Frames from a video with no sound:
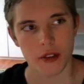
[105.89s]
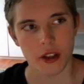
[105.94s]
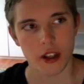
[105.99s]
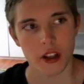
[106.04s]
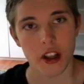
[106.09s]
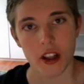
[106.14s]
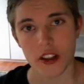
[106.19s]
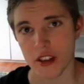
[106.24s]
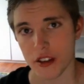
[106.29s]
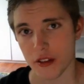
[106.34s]

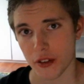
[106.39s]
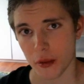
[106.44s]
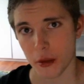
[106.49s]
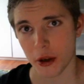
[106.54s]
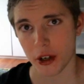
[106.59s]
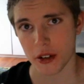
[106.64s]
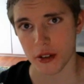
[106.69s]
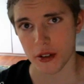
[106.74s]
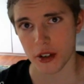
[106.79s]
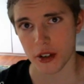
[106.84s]
lots of
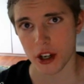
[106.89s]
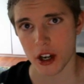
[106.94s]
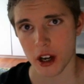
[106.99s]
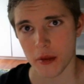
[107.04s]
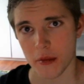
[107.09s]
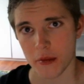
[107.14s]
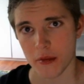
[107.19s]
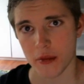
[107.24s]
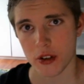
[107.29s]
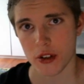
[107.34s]
immigrants to
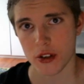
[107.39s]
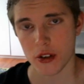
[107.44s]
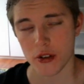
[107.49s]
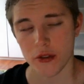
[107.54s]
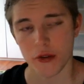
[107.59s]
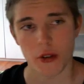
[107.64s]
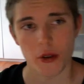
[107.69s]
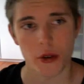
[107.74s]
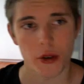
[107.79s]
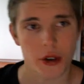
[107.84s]
come, so
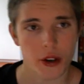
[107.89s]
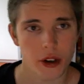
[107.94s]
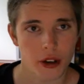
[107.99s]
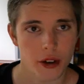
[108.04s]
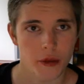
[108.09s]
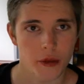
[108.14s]
for